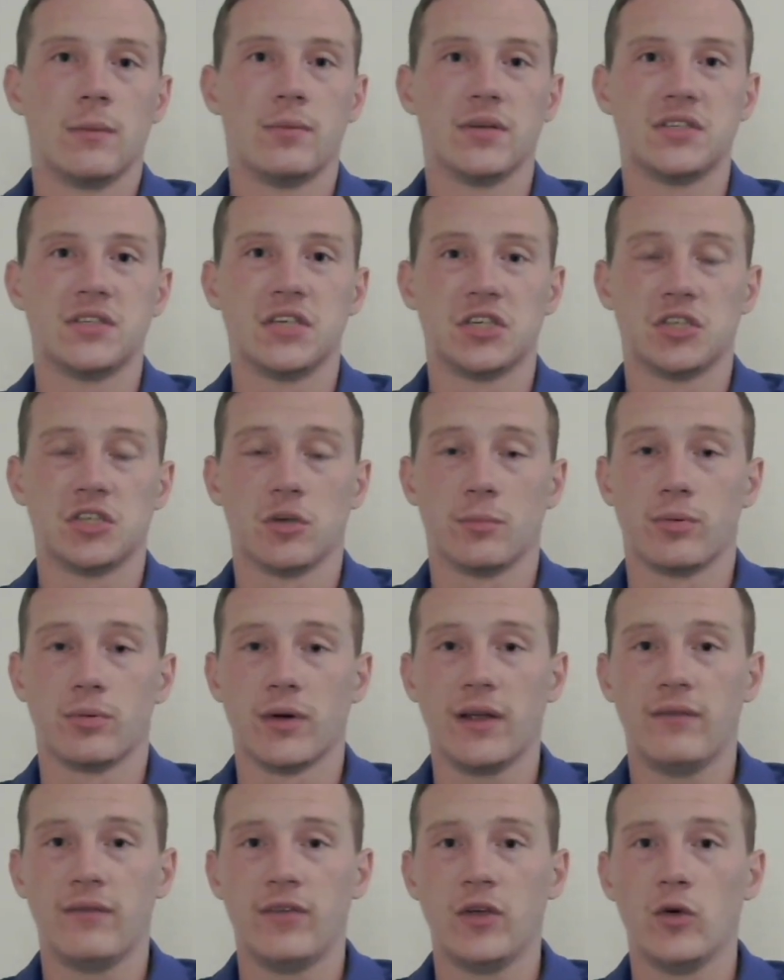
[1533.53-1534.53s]
positional
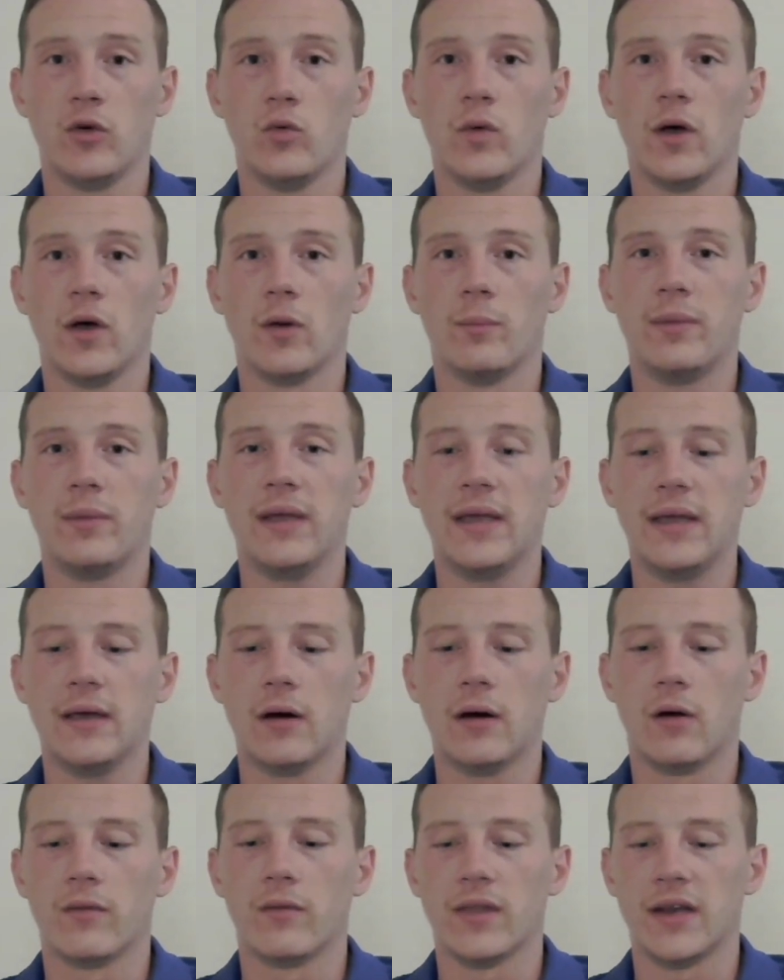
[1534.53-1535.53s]
preview will
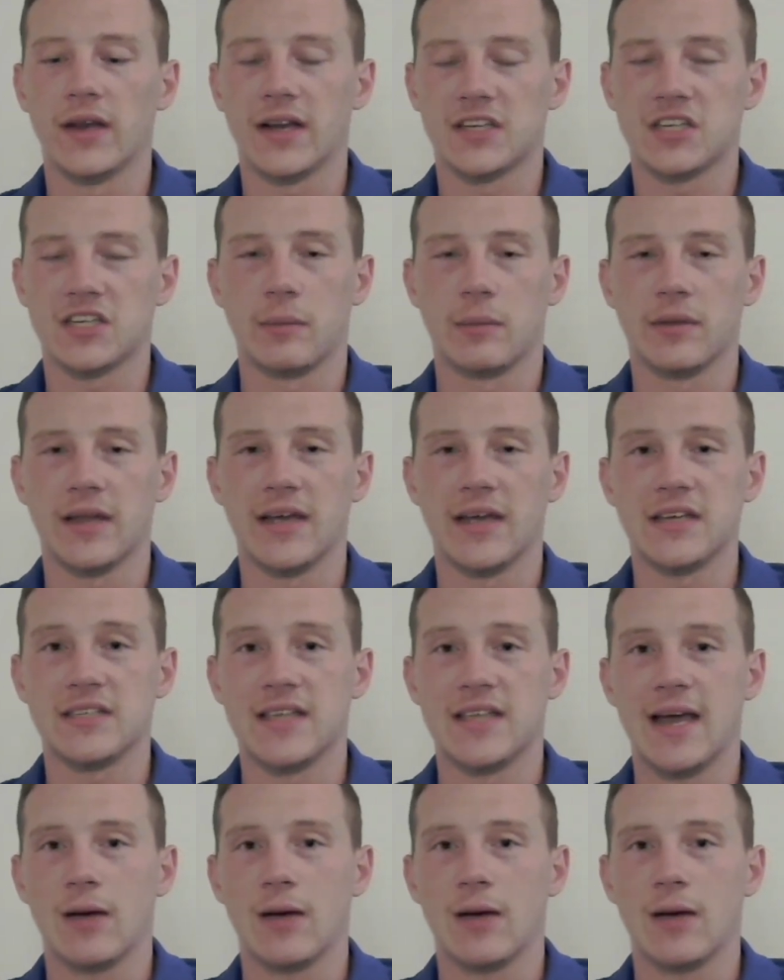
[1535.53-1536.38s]
be over the next couple days.